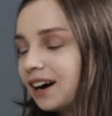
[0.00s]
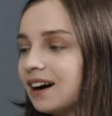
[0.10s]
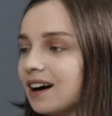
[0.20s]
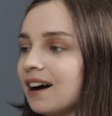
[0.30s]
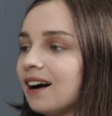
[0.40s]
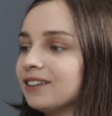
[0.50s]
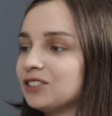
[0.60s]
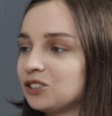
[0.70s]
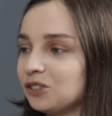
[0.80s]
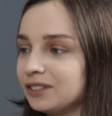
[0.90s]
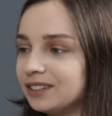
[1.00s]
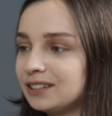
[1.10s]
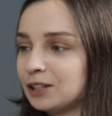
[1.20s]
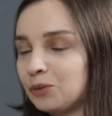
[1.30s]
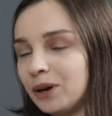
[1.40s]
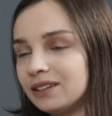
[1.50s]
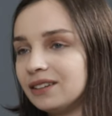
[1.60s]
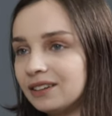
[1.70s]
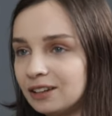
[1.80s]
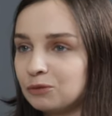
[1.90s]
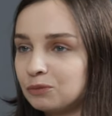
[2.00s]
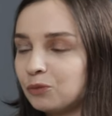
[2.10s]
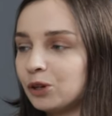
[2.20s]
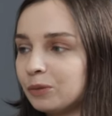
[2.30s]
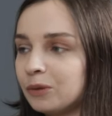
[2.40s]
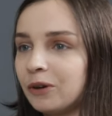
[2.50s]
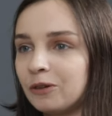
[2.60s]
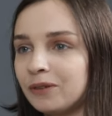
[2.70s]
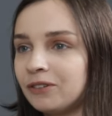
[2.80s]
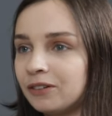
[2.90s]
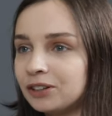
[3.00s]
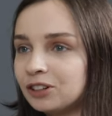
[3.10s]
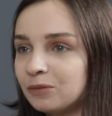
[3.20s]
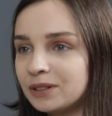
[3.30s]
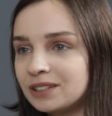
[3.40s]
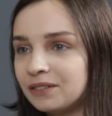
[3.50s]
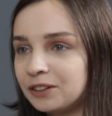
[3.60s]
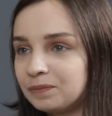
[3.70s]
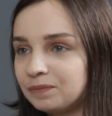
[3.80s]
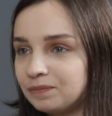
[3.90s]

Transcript: uh, so this is why I think it will be one of my favorite tournaments ever.